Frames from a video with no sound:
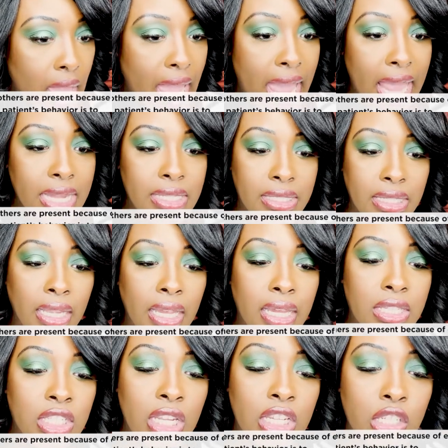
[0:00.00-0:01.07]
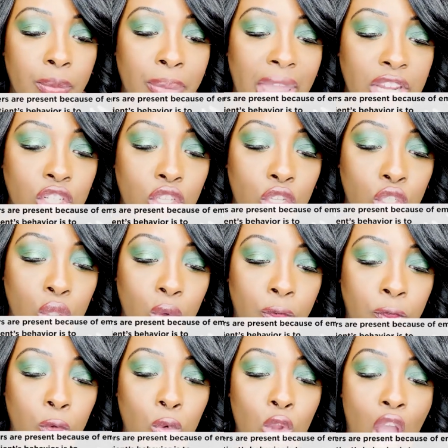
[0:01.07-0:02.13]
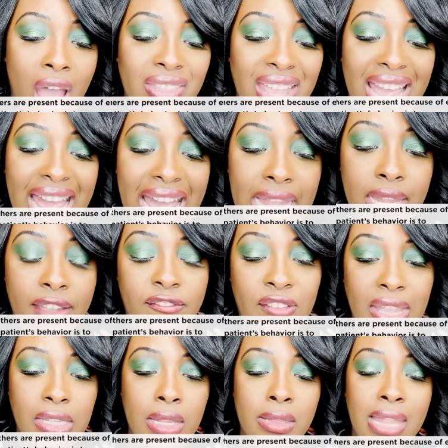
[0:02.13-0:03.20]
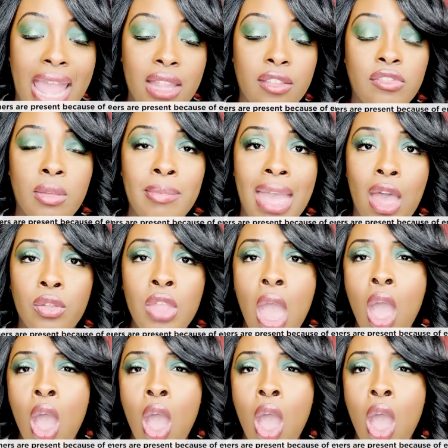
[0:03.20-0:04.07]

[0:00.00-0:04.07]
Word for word: And D, teach a patient to chew food on the unaffected side of the mouth.